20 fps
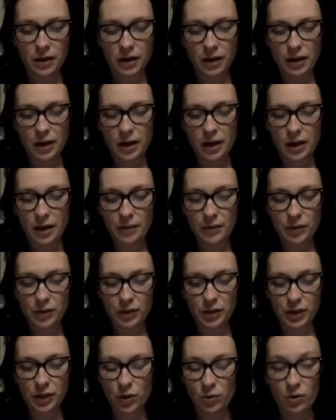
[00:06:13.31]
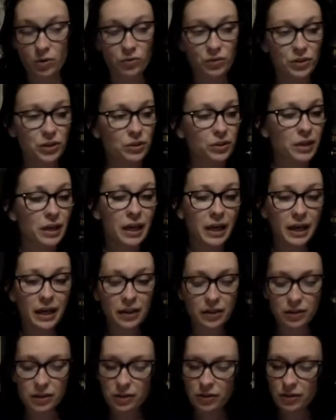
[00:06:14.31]
You're going to go over your
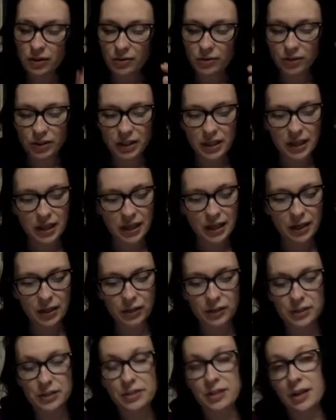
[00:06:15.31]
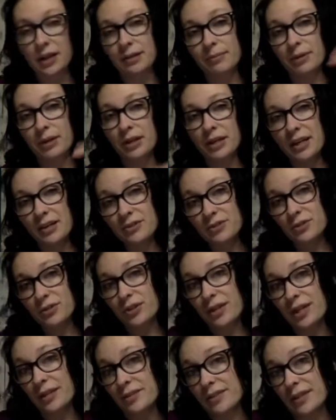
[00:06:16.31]
calendar every day. You're going to talk about
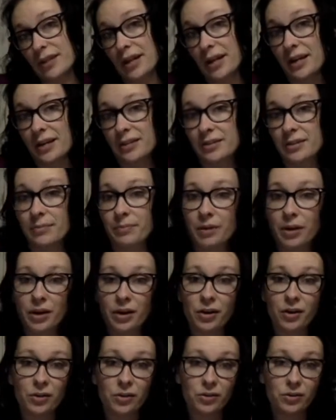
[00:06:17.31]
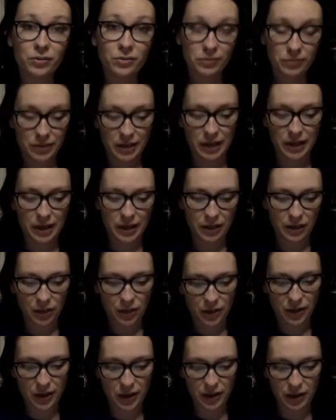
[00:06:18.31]
yesterday, today, tomorrow, that kind of
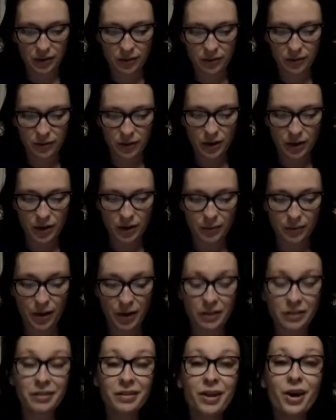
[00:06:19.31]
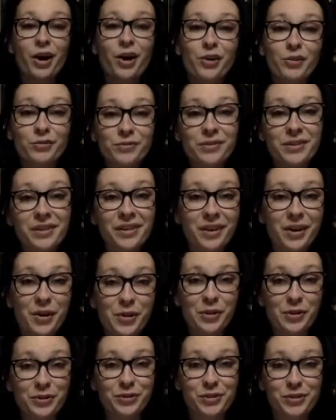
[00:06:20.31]
thing. I loved
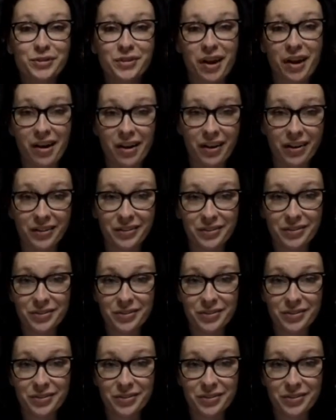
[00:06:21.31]
the songs.